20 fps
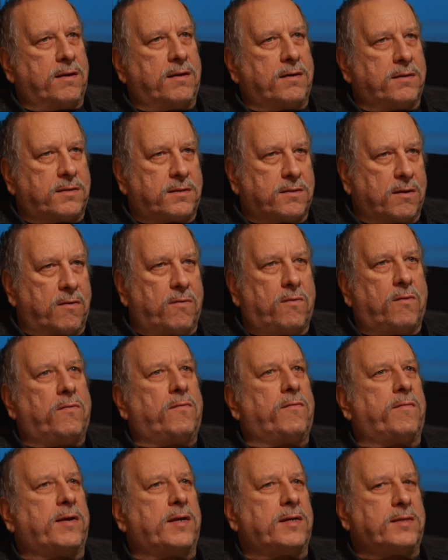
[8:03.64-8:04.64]
It's
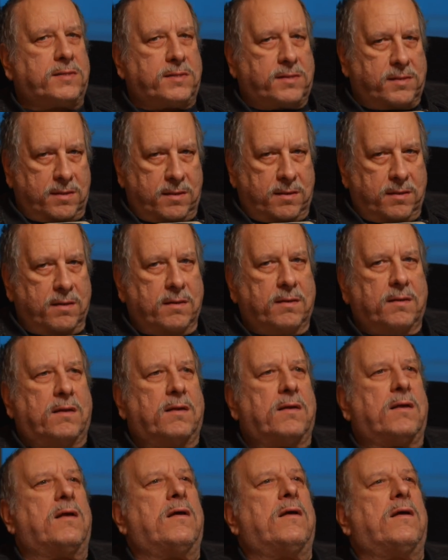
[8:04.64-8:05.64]
always
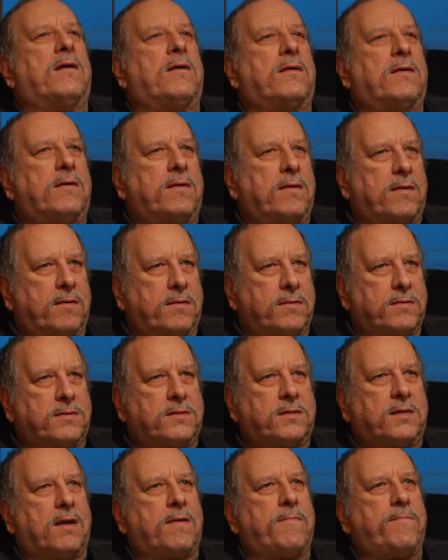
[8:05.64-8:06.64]

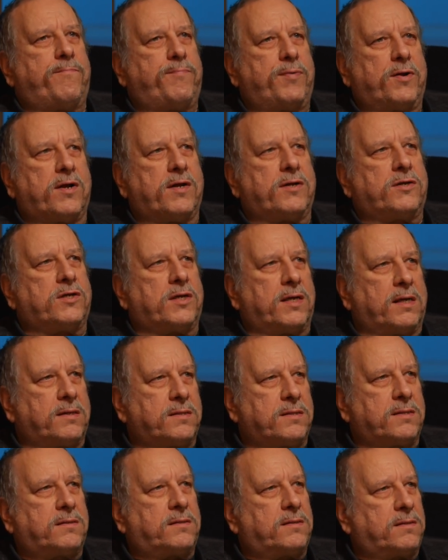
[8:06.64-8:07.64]
some
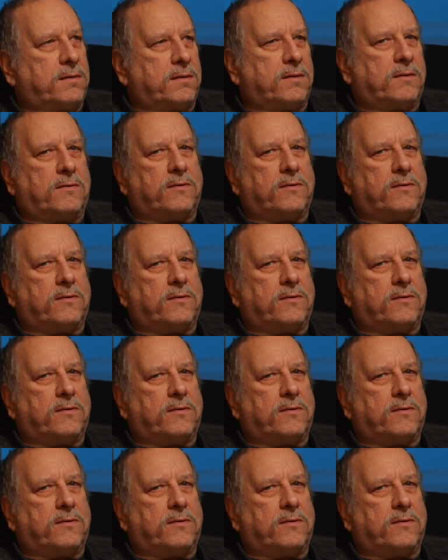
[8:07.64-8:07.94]
projects